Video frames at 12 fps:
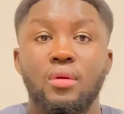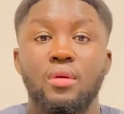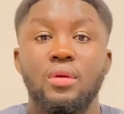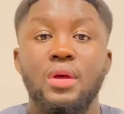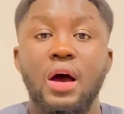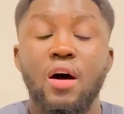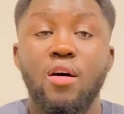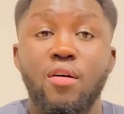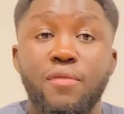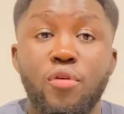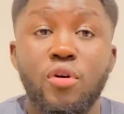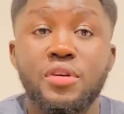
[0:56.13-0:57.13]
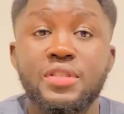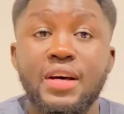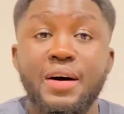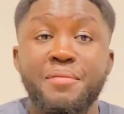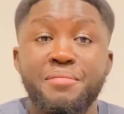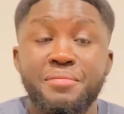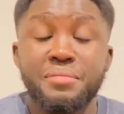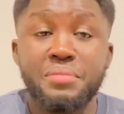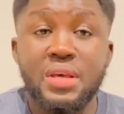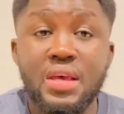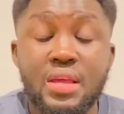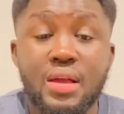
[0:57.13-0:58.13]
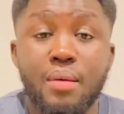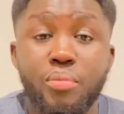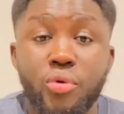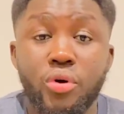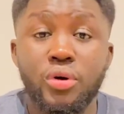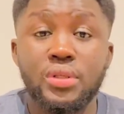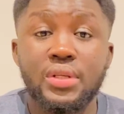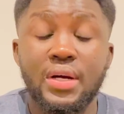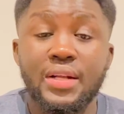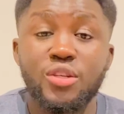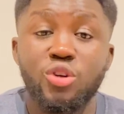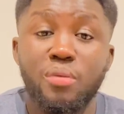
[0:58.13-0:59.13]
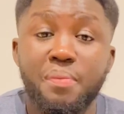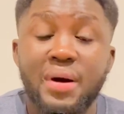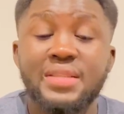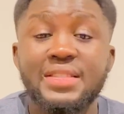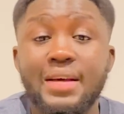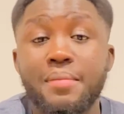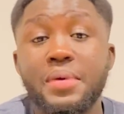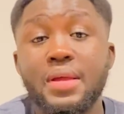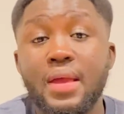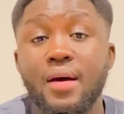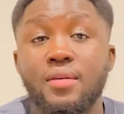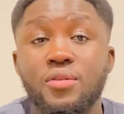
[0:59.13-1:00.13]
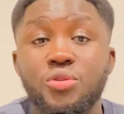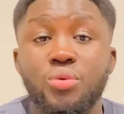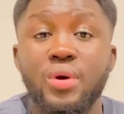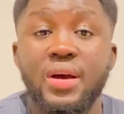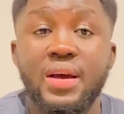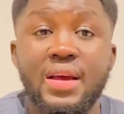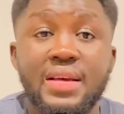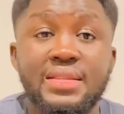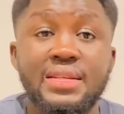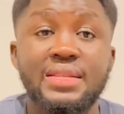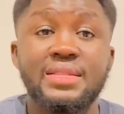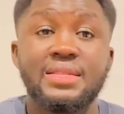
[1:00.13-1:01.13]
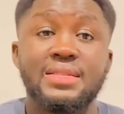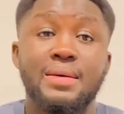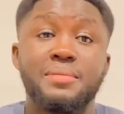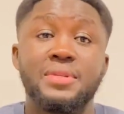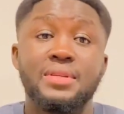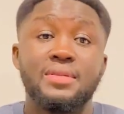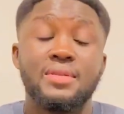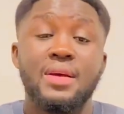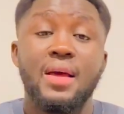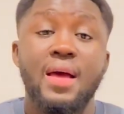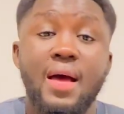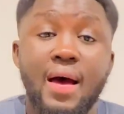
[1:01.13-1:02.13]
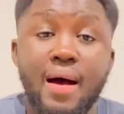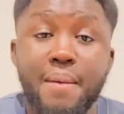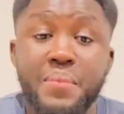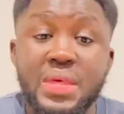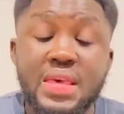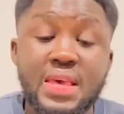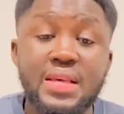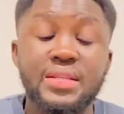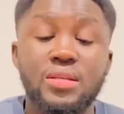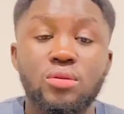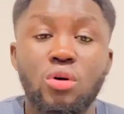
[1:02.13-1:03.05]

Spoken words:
Yeah, of course, being abroad and your partner being elsewhere isn't something easy.